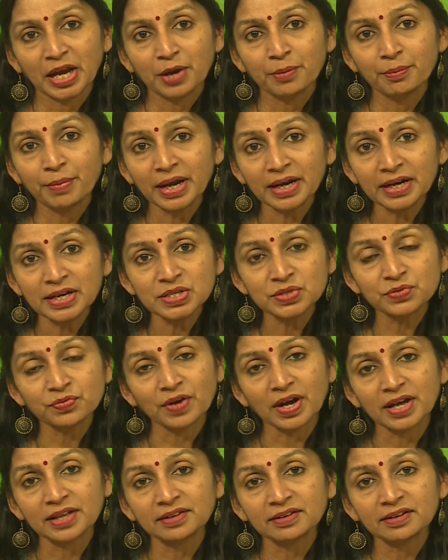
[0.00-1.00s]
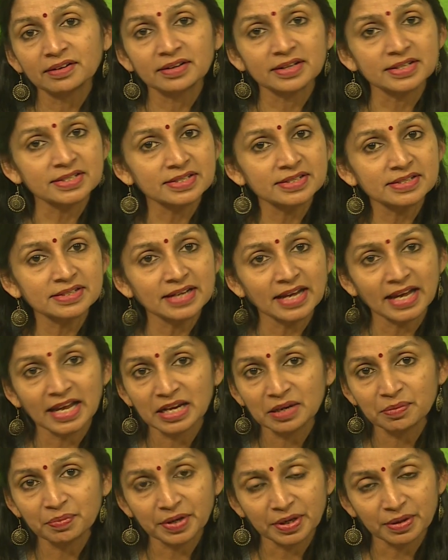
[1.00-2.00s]
Mary's father doesn't
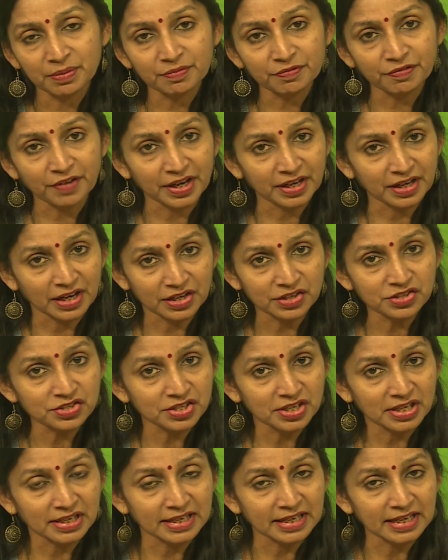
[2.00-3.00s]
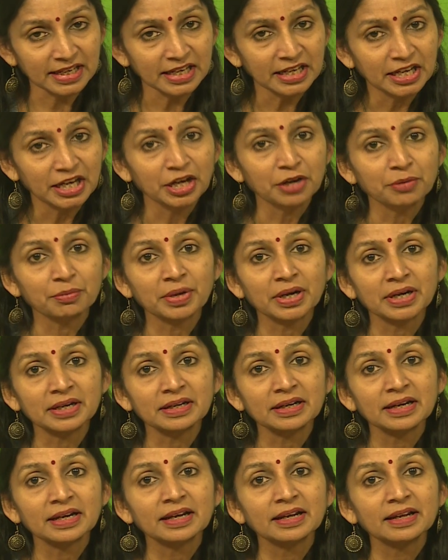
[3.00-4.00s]
help him financially but
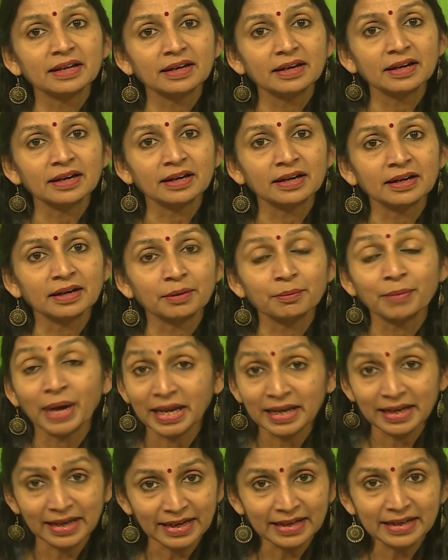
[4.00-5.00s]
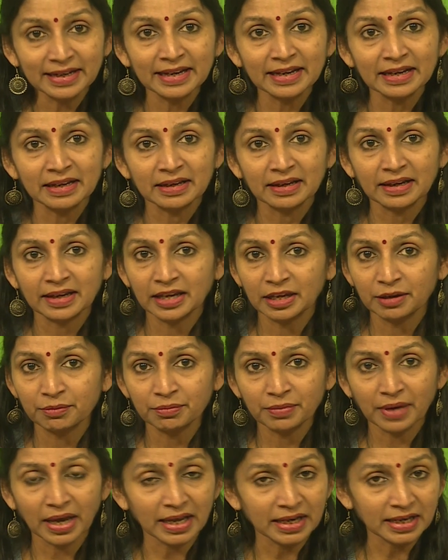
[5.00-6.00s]
by lending
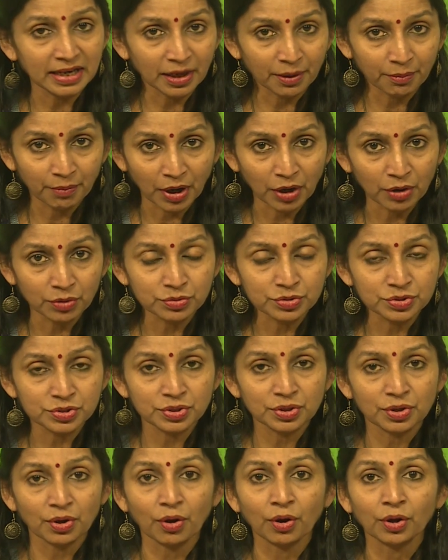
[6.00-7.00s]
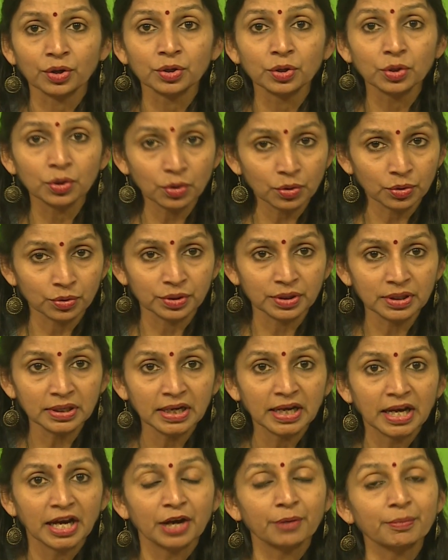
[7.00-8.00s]
him any amount on loan,
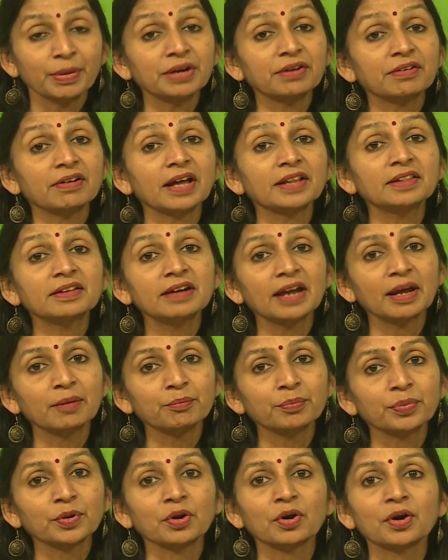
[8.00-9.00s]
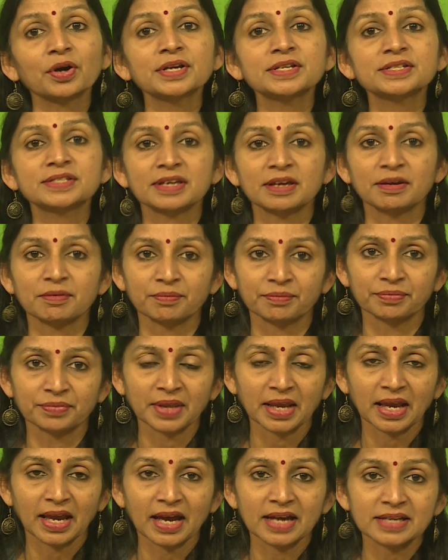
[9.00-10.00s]
but rather employs him
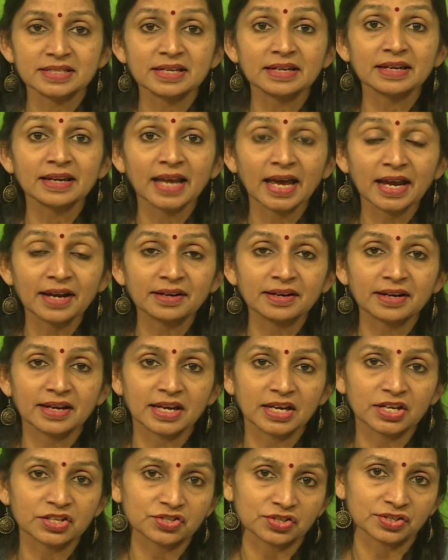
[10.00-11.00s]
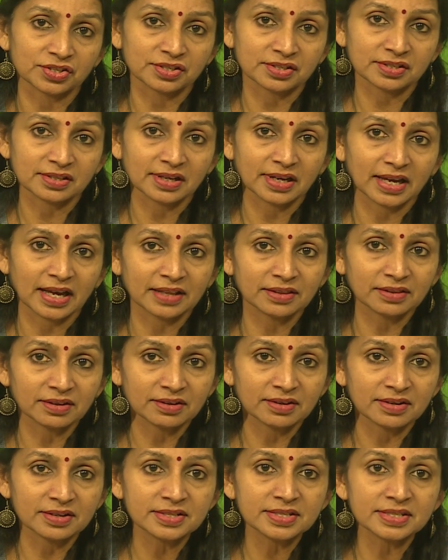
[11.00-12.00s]
as a land agent and
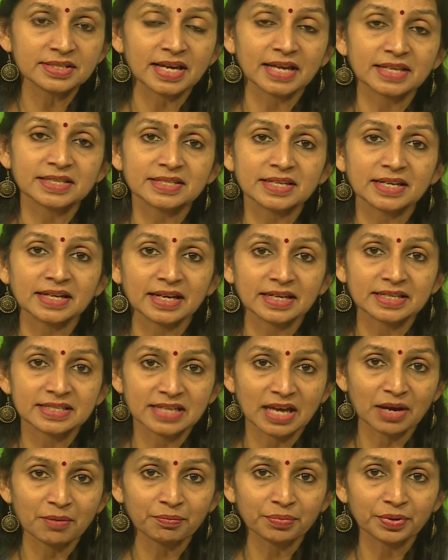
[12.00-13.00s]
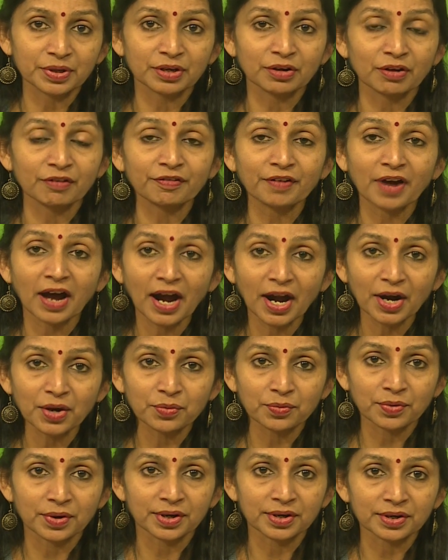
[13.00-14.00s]
thus sets an example of hard
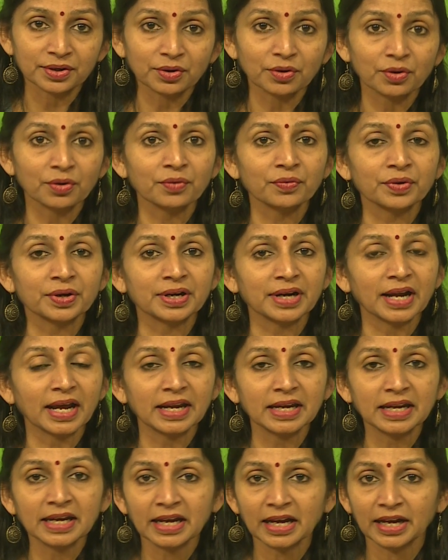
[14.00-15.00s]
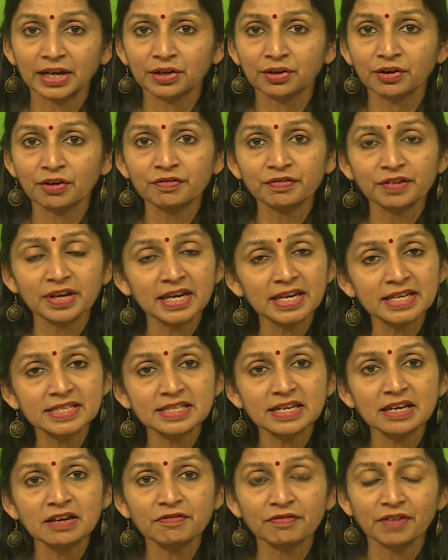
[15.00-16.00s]
work over any kind of
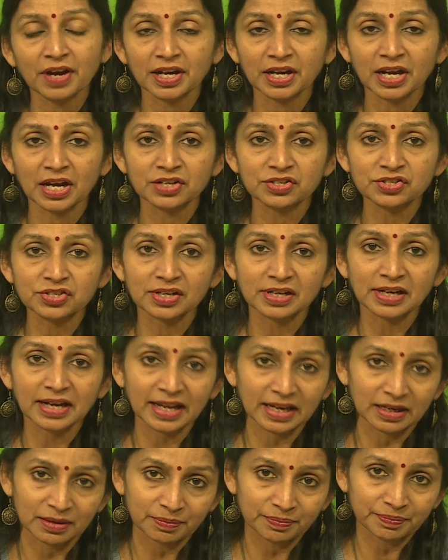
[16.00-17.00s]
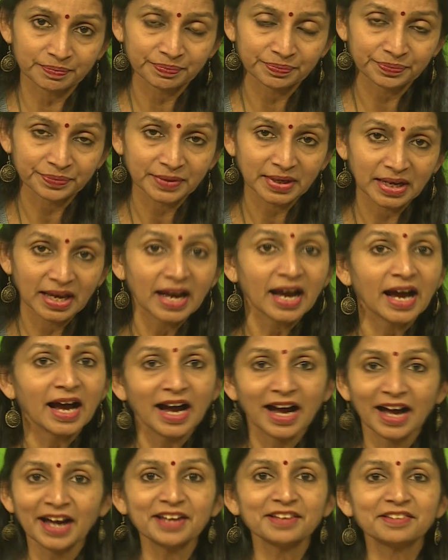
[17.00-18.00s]
easy financial help.
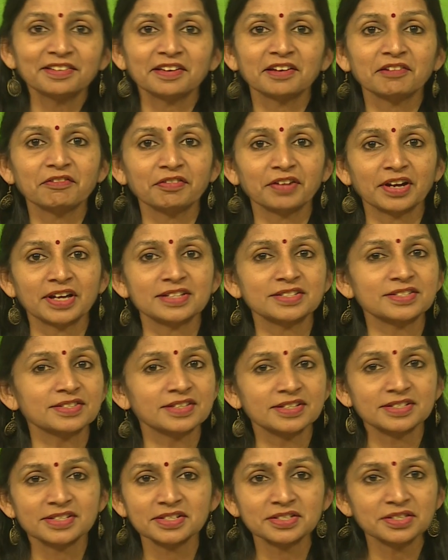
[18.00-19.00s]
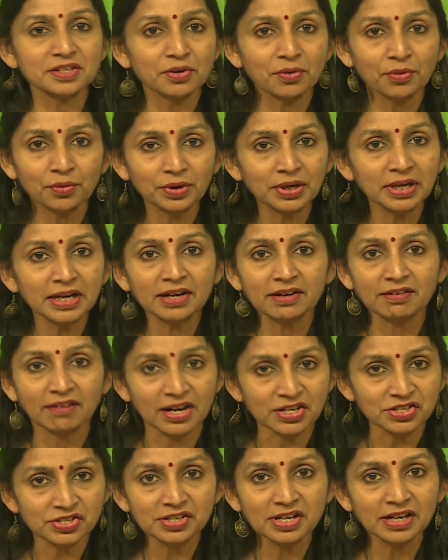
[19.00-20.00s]
I think, friends, this is the only
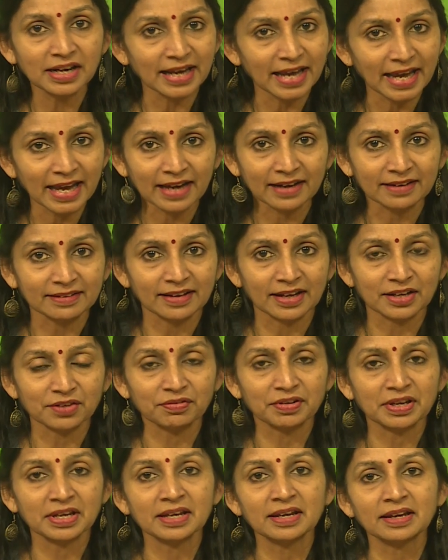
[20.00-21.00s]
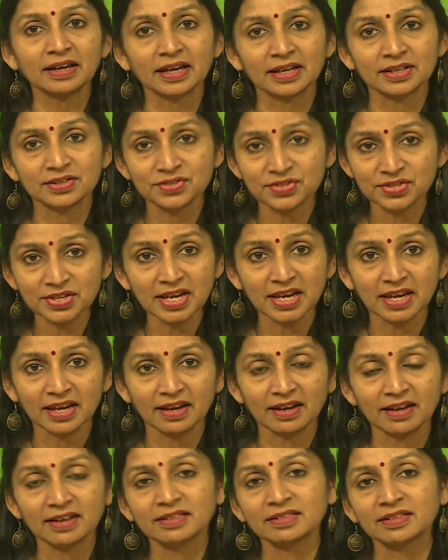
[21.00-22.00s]
rational act that we can see
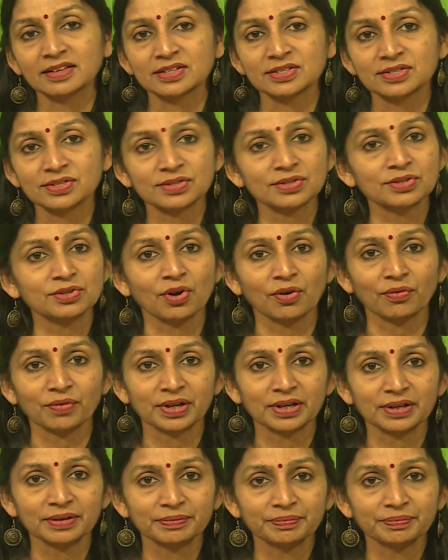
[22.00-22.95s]
in this novel.